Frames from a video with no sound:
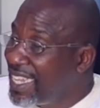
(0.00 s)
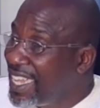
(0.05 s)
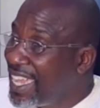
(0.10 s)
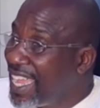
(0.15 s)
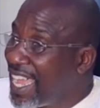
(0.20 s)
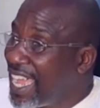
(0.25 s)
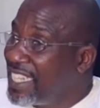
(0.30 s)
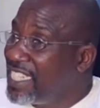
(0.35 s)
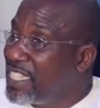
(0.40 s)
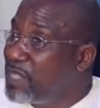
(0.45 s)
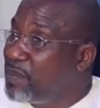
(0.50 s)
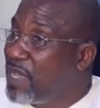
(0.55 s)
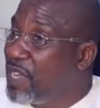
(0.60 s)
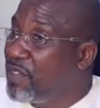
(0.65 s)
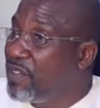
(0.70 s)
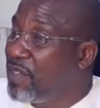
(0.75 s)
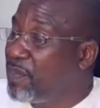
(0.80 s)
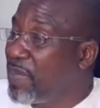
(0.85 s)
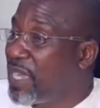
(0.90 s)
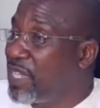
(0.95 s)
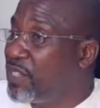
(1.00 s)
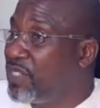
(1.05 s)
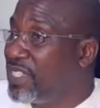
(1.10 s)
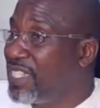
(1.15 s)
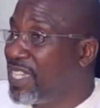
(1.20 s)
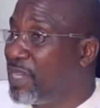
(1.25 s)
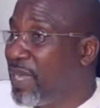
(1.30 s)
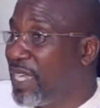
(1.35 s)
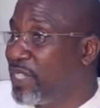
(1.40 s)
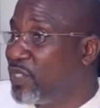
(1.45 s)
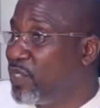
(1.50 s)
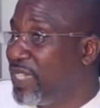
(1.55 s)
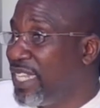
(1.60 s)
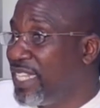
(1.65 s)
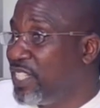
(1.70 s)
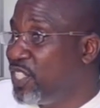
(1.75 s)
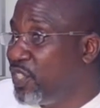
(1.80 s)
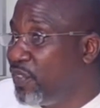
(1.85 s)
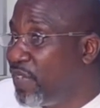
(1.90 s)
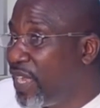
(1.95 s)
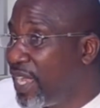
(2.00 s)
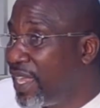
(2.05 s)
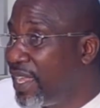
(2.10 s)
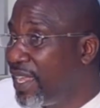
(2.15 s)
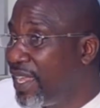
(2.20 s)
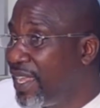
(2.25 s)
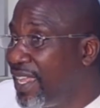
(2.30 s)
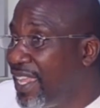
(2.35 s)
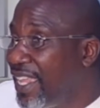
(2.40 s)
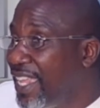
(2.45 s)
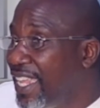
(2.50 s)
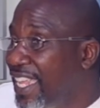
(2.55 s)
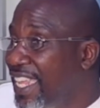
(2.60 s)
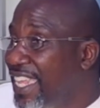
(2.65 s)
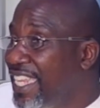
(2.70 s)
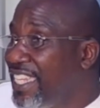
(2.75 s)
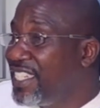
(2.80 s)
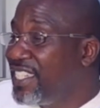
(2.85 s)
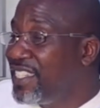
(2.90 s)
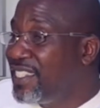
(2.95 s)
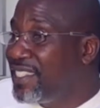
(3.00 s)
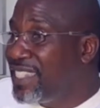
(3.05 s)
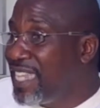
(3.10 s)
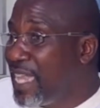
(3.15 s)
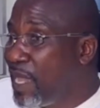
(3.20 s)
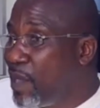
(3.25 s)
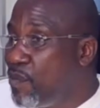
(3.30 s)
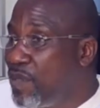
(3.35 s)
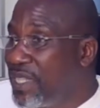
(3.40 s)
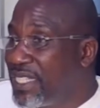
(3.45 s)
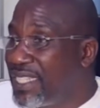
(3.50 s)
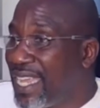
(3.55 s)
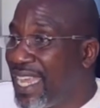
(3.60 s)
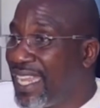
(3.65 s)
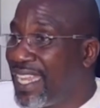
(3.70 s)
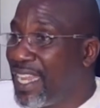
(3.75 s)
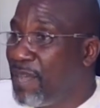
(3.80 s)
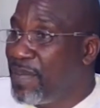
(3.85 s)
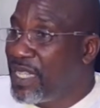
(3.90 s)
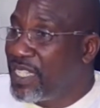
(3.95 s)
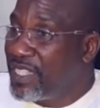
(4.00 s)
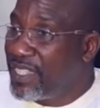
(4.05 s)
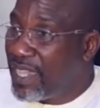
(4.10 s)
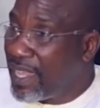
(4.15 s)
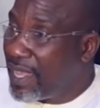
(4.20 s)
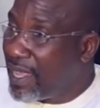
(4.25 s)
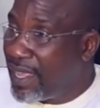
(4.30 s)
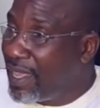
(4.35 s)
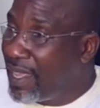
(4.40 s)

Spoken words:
and is being repatriated back to Nigeria. The same with Alamisia.